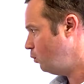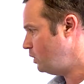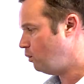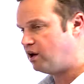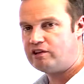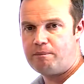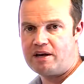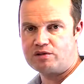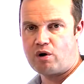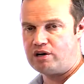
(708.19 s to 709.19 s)
We want the
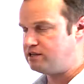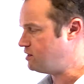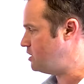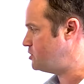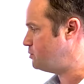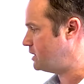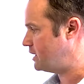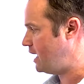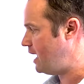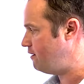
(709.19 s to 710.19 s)
best quality silage we can
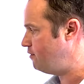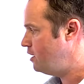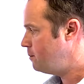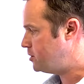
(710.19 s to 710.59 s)
have.